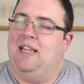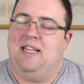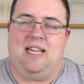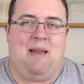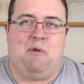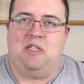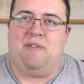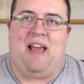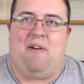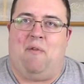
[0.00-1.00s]
the Time Lords
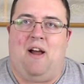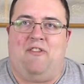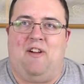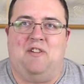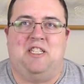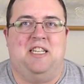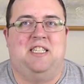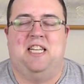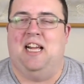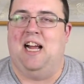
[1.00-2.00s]
have had it rough ever
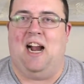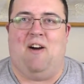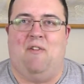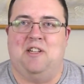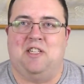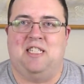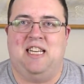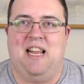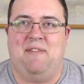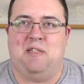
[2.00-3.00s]
since Russell
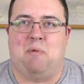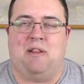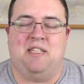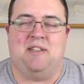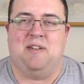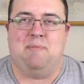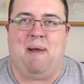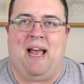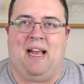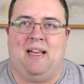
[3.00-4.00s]
T. Davies brought the series
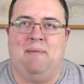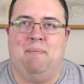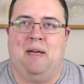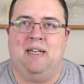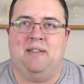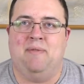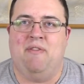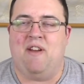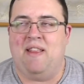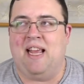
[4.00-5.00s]
back, but we
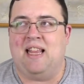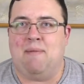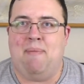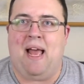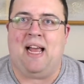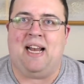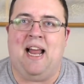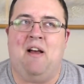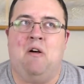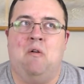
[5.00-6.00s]
finally got them back.
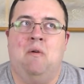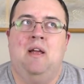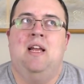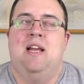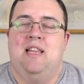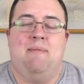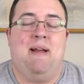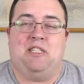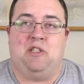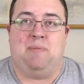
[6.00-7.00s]
Now the
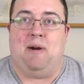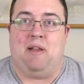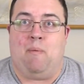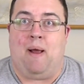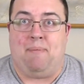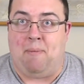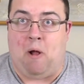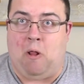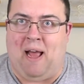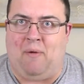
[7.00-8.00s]
Master has apparently wiped them
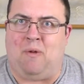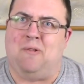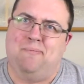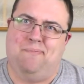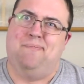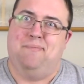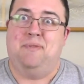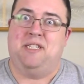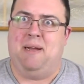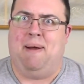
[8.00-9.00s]
all out. We'll
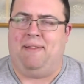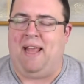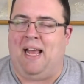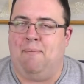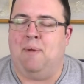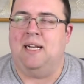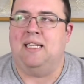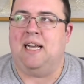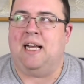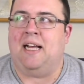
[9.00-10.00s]
see about that,
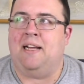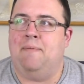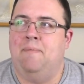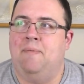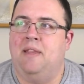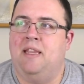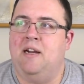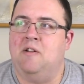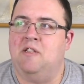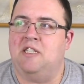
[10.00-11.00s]
but
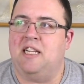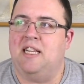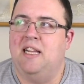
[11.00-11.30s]
there's